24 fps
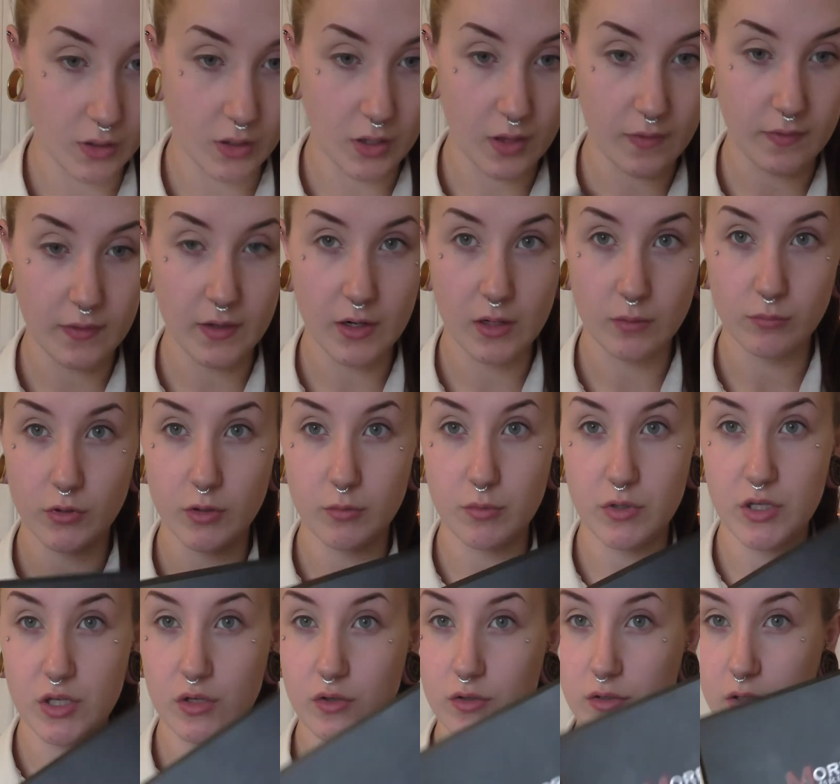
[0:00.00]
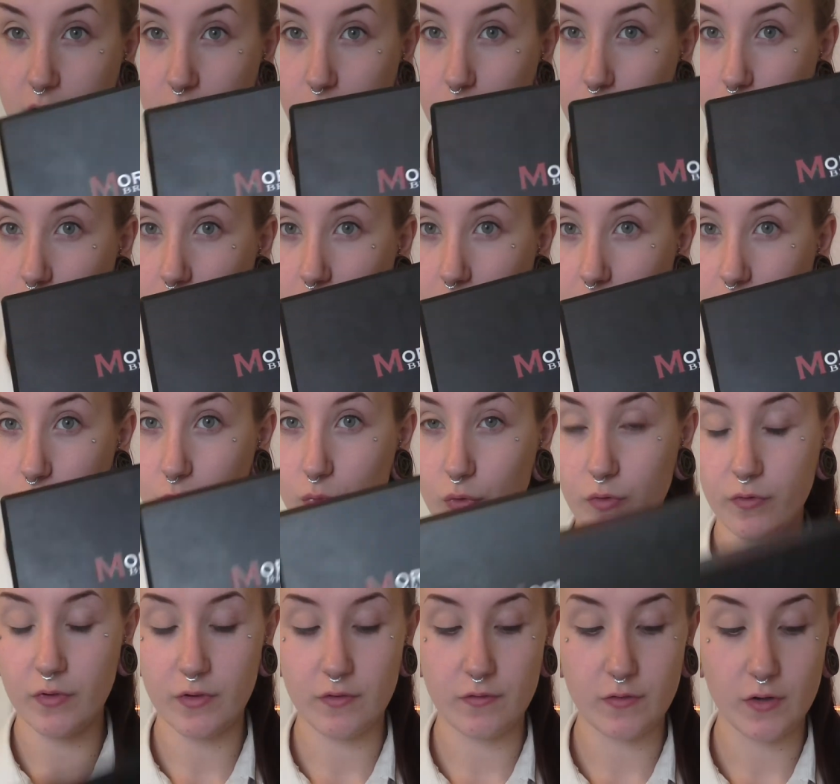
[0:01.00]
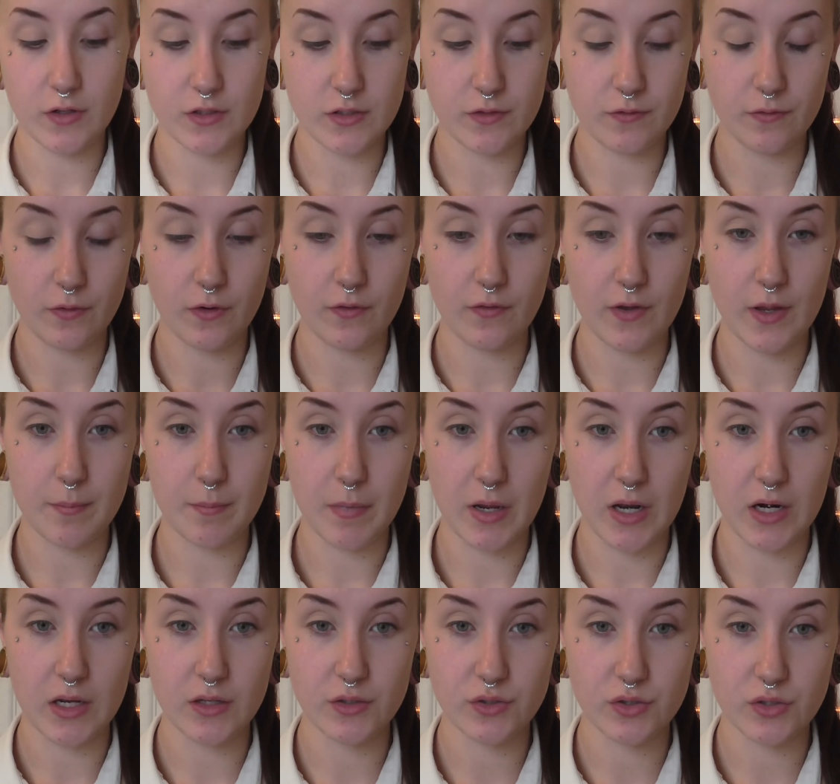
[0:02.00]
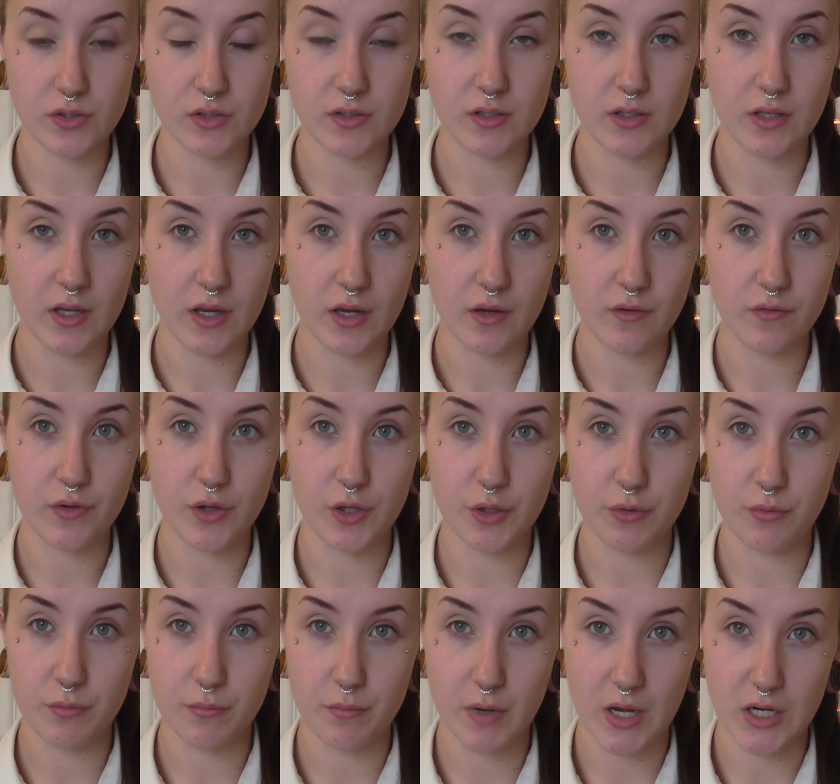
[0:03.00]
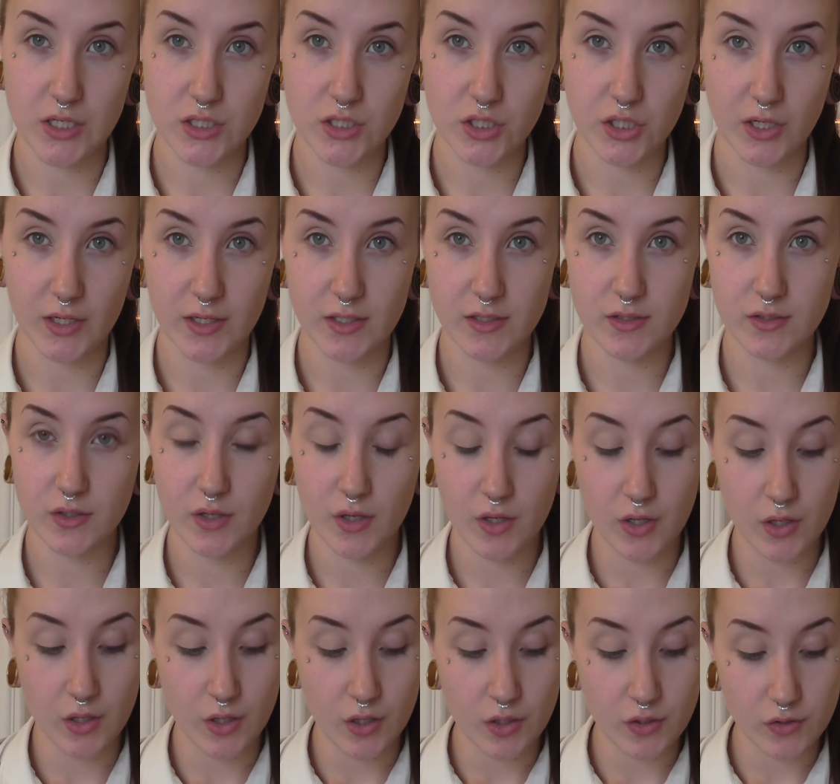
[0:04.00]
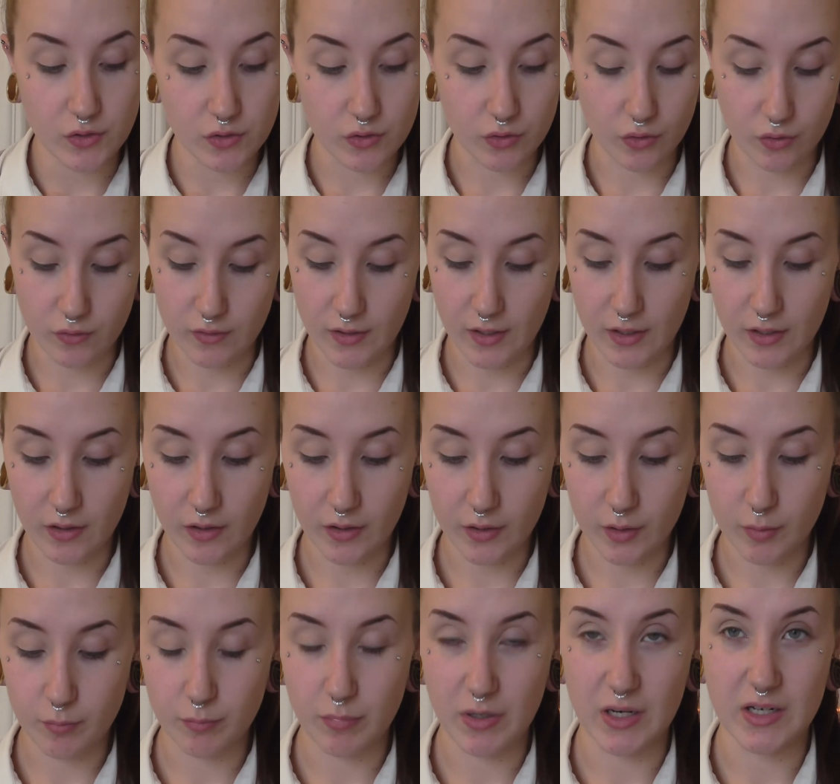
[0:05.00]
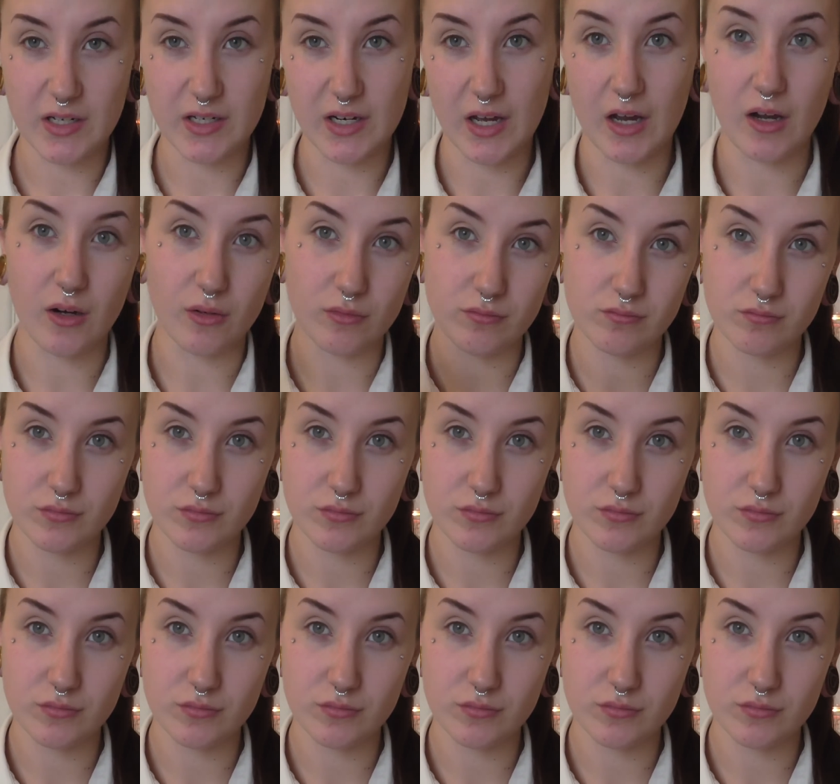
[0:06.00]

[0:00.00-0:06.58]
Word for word: And then I'm going to be using my Morphe 35N palette just to get a few matte shades so that I can blend out